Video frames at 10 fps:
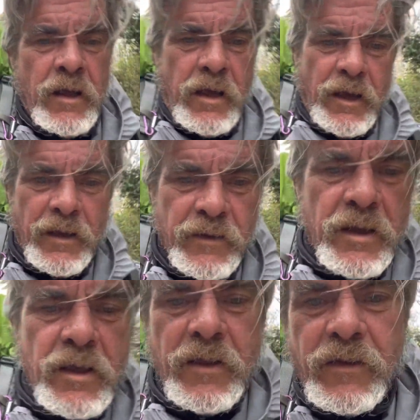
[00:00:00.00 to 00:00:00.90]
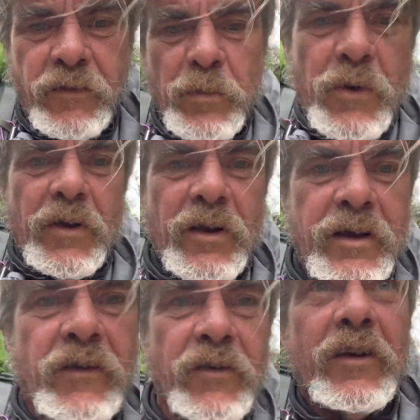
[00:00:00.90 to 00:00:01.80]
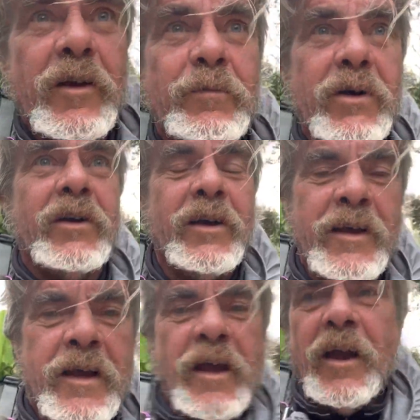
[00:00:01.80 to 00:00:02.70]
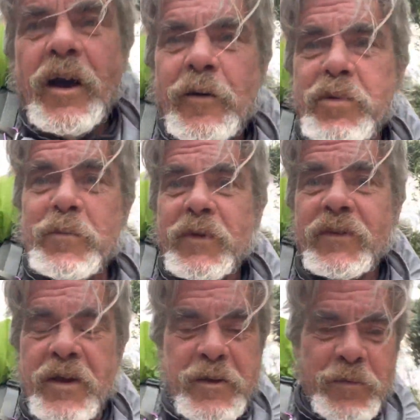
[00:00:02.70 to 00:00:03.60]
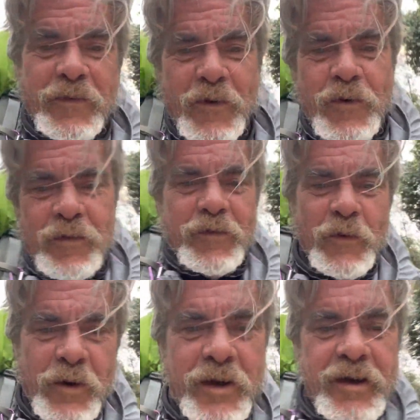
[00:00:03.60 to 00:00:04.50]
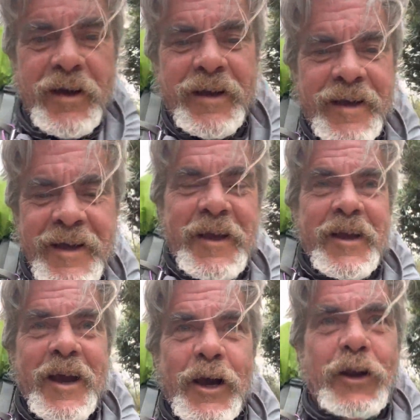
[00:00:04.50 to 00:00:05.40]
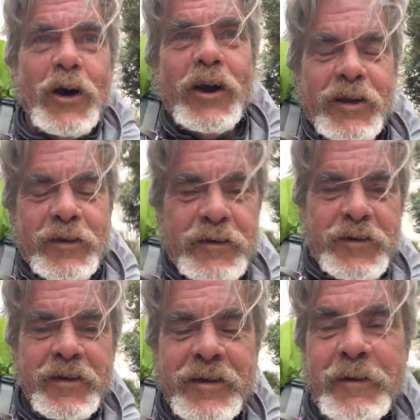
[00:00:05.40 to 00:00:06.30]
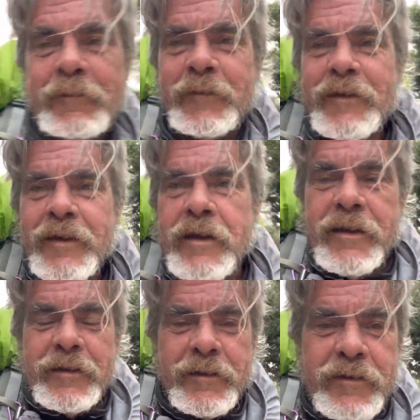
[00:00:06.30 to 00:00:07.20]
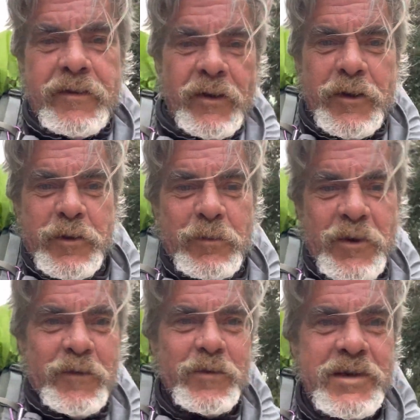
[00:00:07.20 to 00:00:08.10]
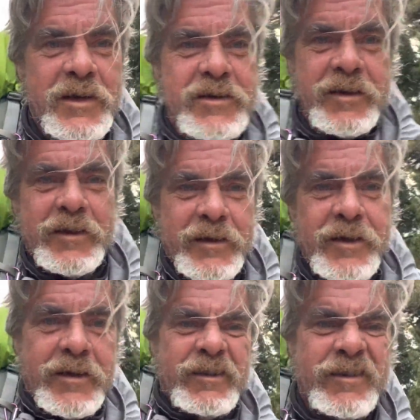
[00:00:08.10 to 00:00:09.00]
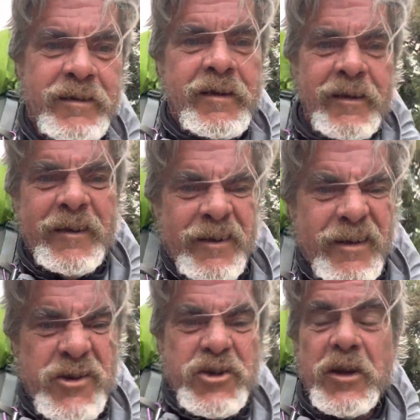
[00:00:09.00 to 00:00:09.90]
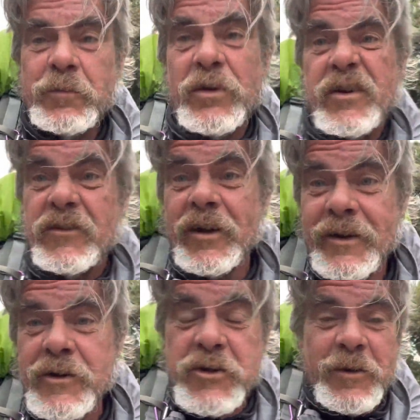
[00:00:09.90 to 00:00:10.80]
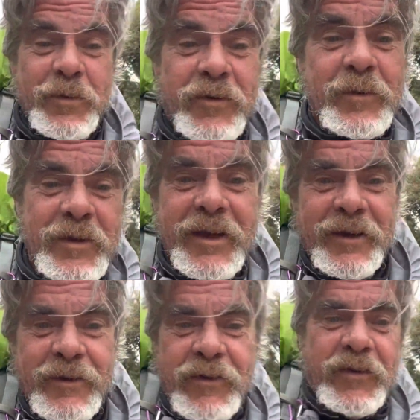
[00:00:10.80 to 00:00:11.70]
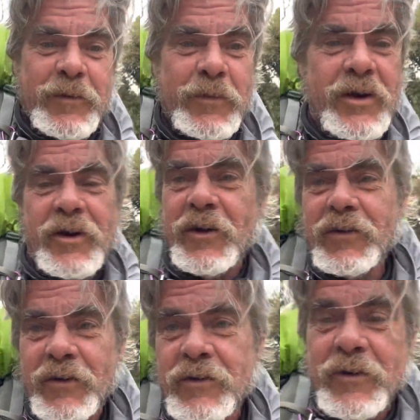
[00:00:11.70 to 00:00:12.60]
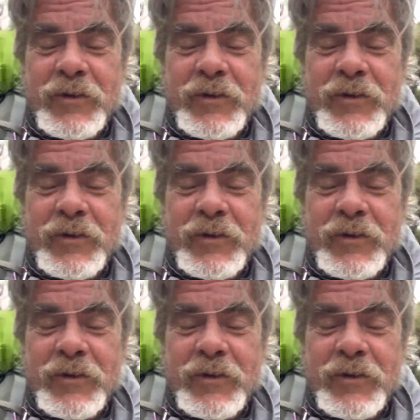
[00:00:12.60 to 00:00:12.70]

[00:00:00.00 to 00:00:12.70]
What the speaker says: and this morning I can see it, but I've been mistaken before and thought an island that started to move was actually a ship, a container ship or something out at sea. My eyesight's not